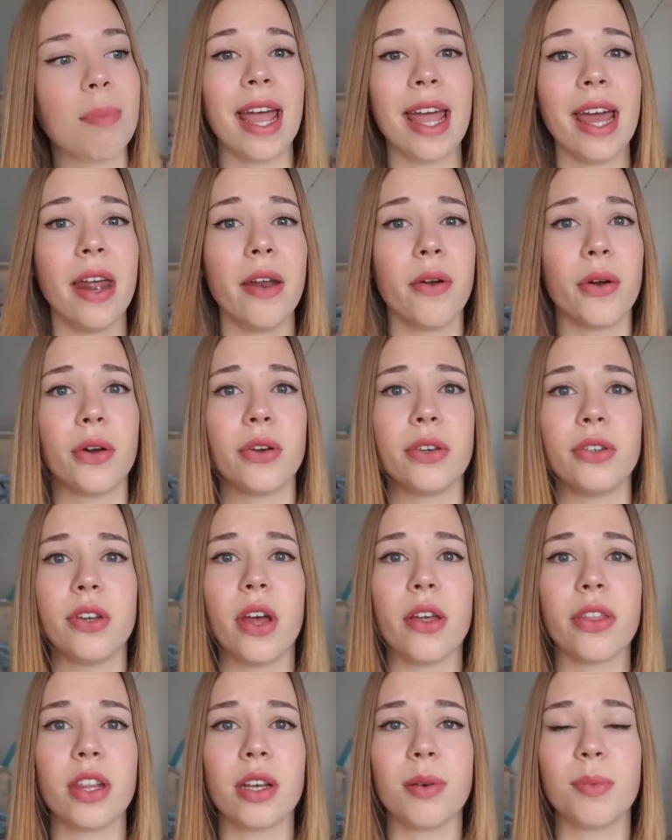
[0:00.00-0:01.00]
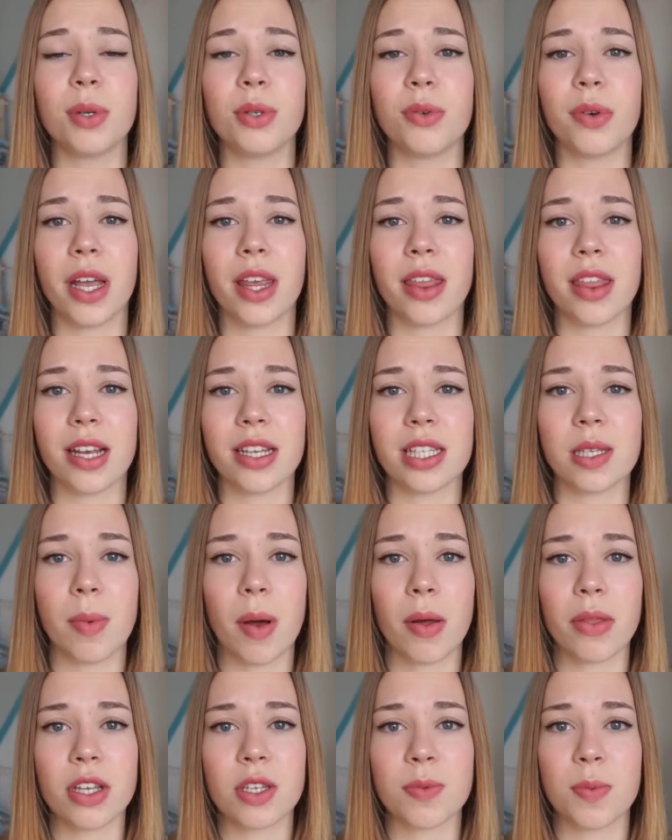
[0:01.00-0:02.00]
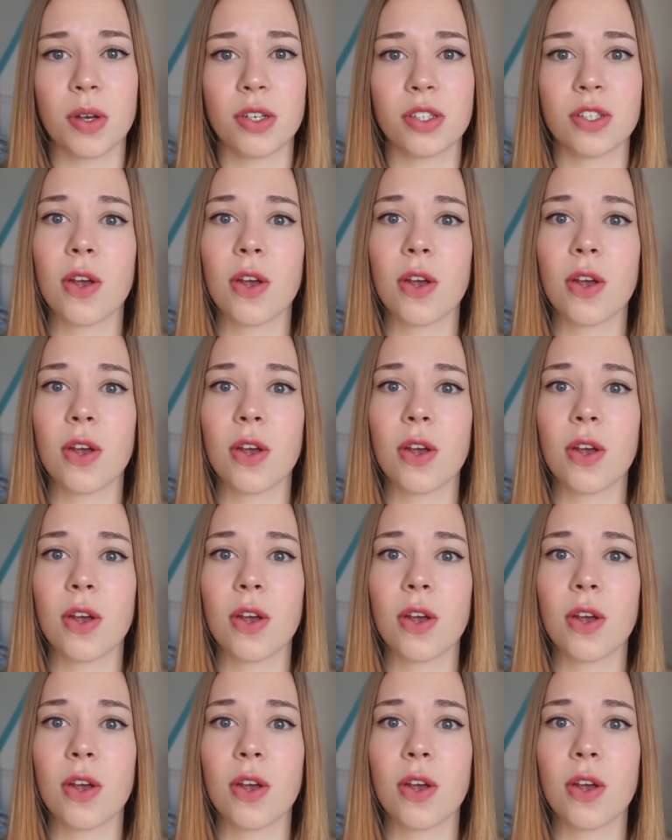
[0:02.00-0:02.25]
I had heard nothing but great things about this book,